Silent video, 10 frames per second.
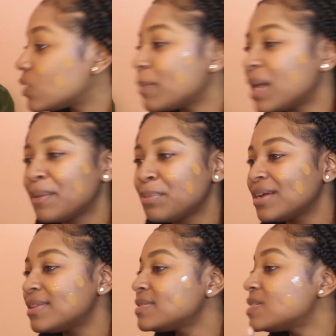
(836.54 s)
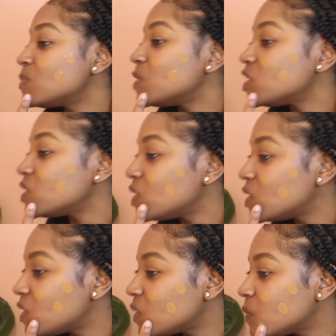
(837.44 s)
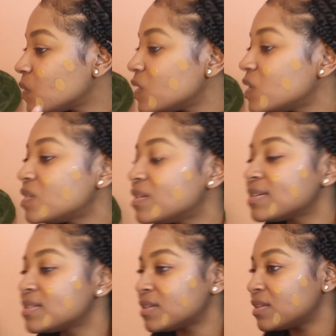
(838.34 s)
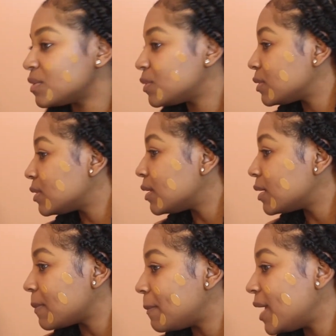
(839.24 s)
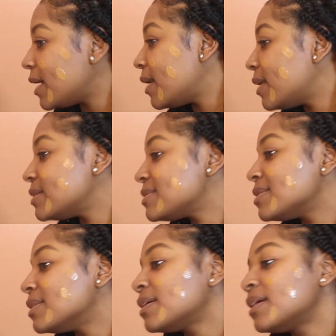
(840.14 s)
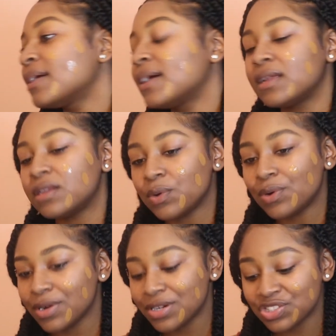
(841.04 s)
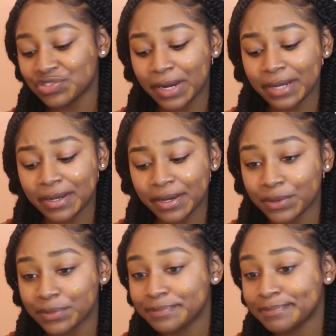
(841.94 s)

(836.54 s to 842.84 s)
But I pray this is my shade. I pray it doesn't look bad. It's looking kind of orange right now.